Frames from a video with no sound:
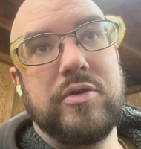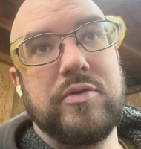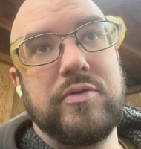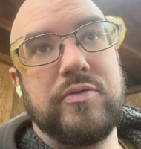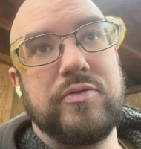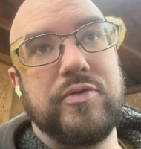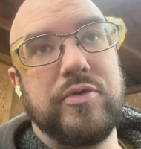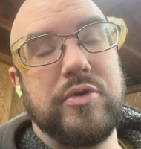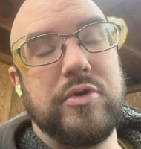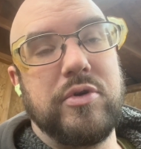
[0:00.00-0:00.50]

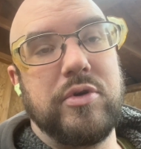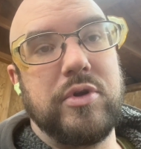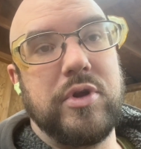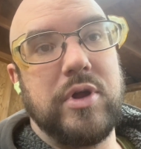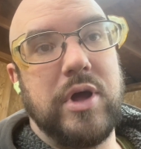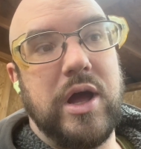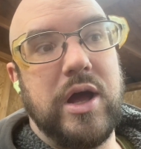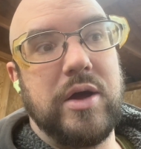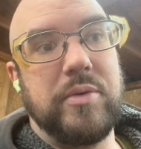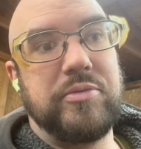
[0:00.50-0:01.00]

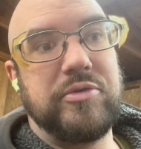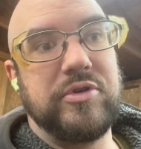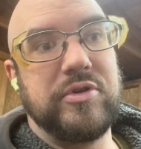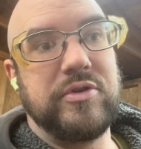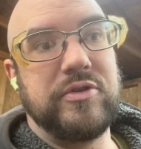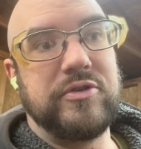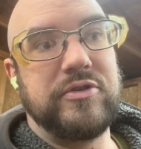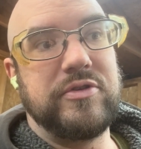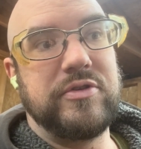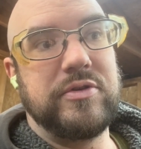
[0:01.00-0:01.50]
frugal
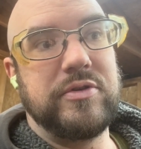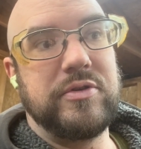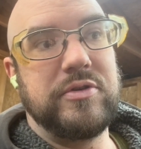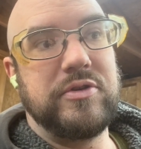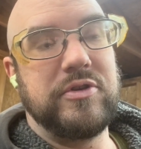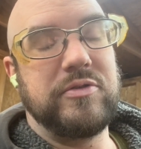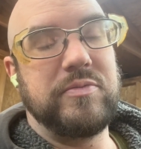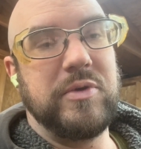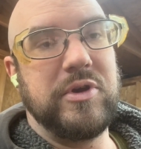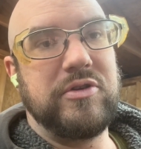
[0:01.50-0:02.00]
options.
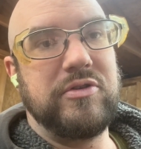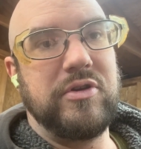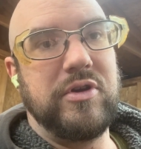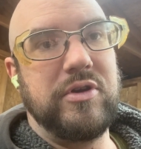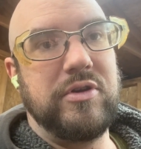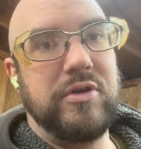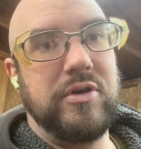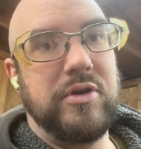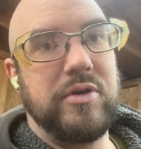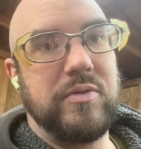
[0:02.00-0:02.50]
Just make sure you
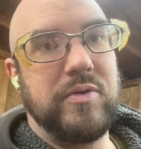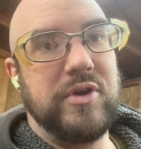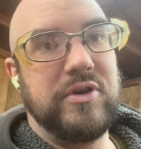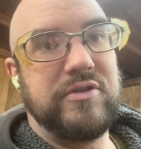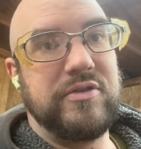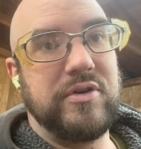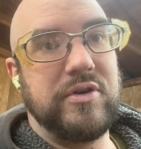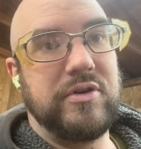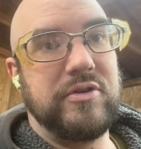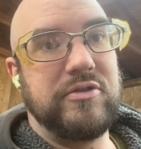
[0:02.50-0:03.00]
do your
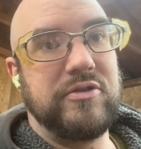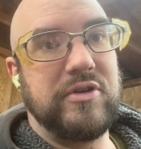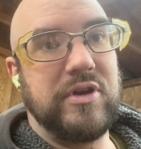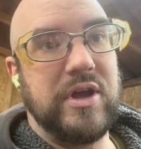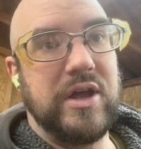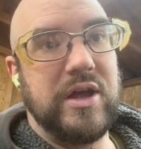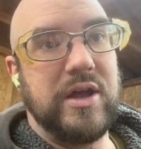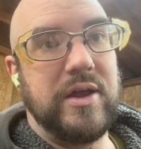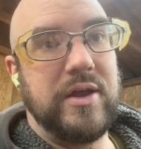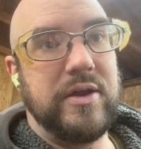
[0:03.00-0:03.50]
research
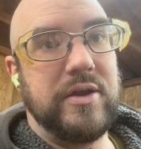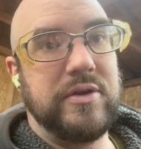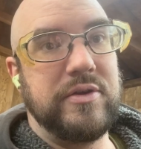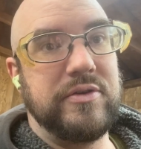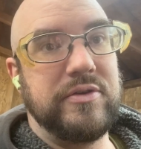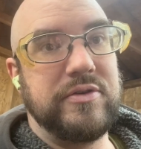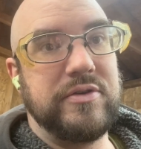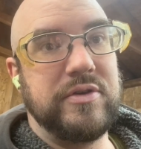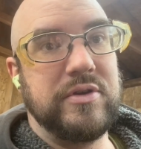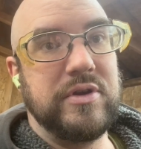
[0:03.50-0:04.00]

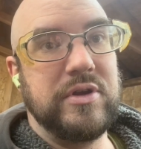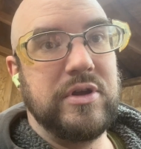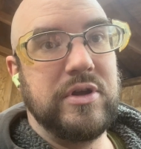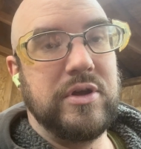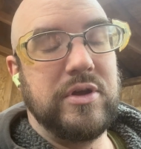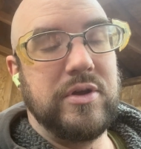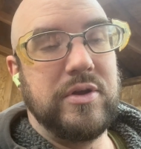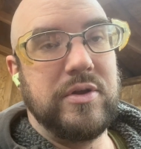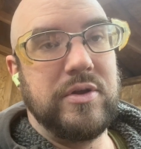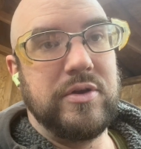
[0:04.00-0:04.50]
and
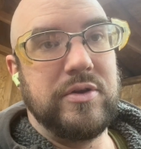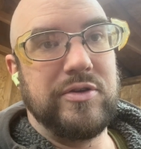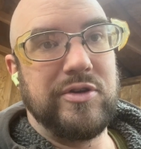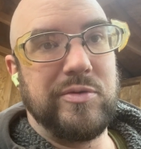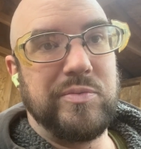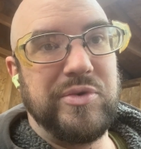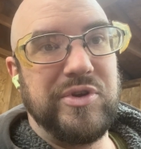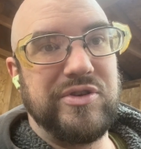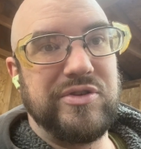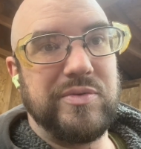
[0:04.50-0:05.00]

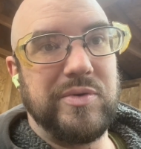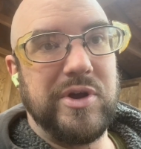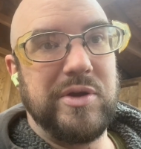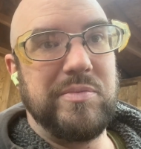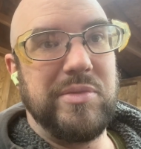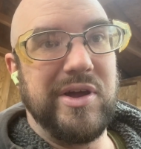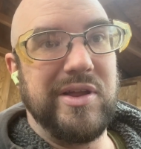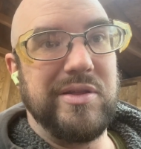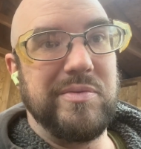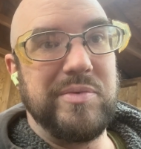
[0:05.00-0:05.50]
don't be swayed
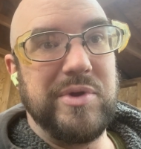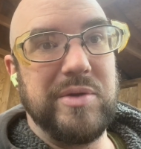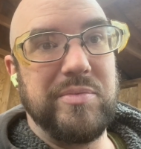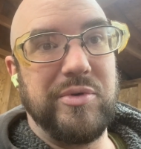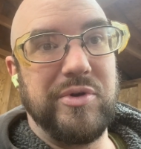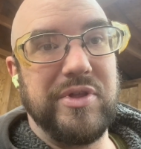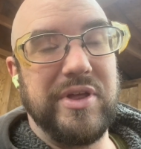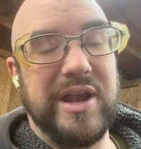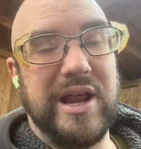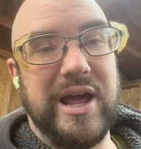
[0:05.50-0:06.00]
by the
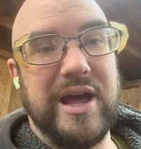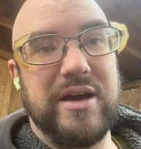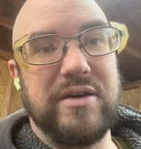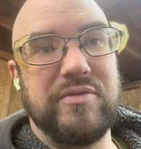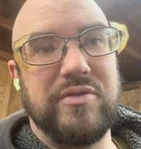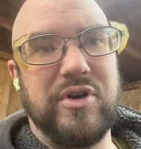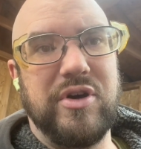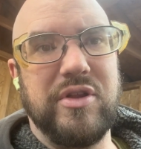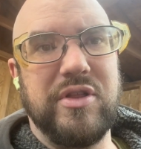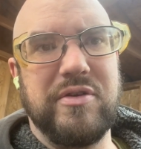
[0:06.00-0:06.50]
people that have
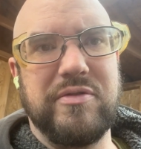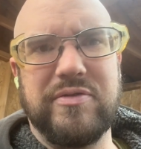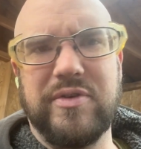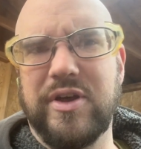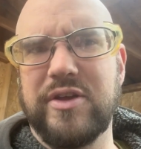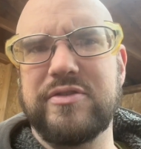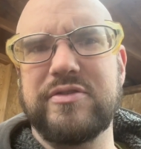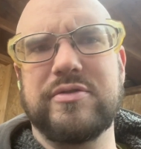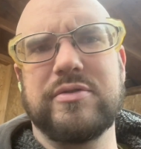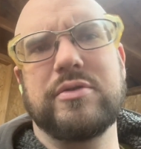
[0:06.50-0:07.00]
all the
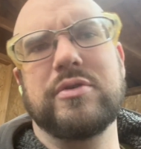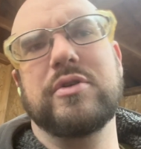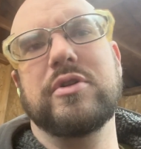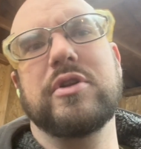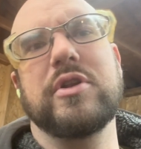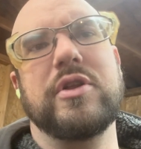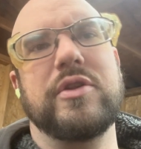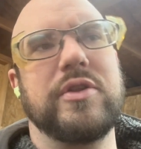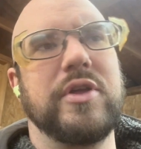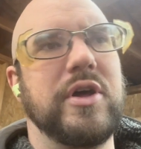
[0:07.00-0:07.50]

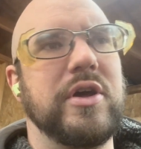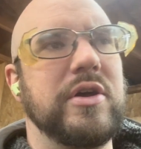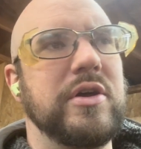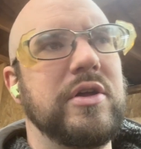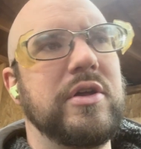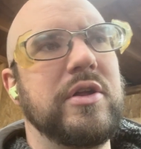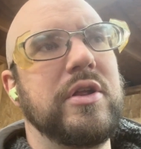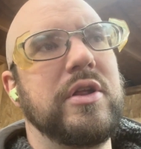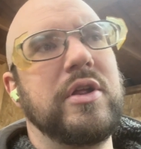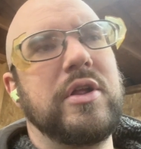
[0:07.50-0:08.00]
Festool and the
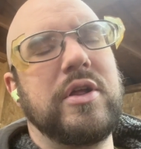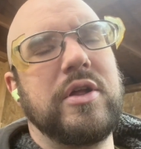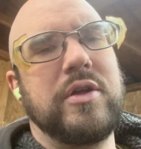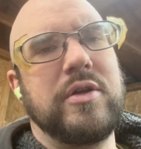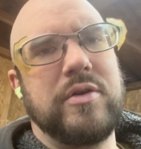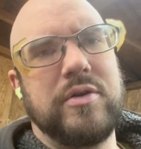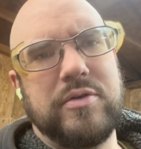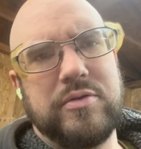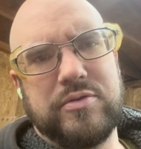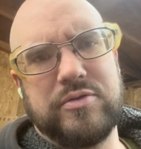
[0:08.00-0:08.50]

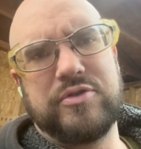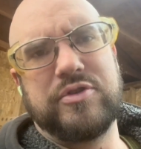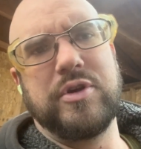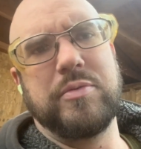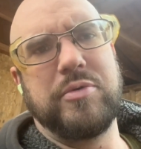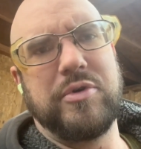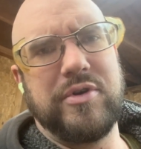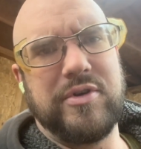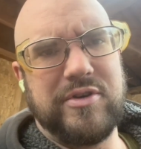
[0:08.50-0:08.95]
super